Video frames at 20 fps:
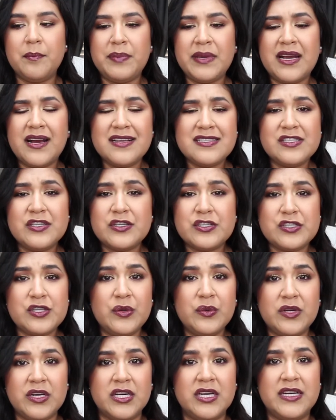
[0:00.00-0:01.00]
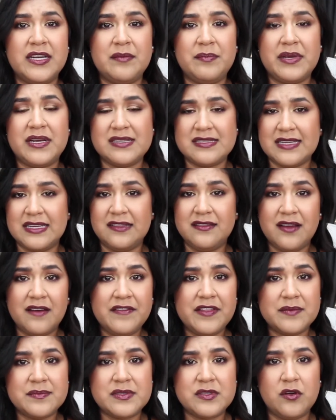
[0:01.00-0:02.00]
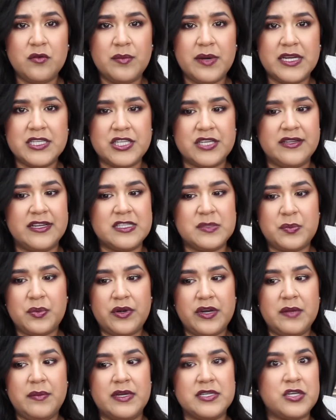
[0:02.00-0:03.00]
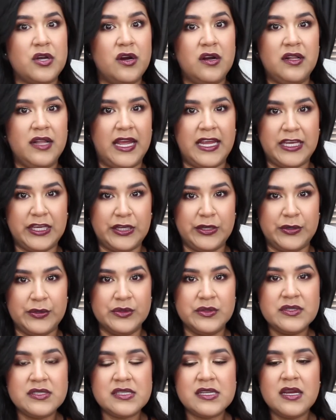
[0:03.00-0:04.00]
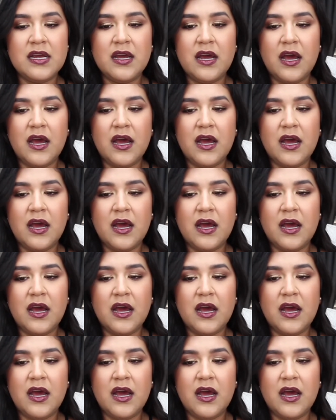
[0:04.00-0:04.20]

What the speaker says: Because they're so good and because I love them so much and that's pretty much all I use,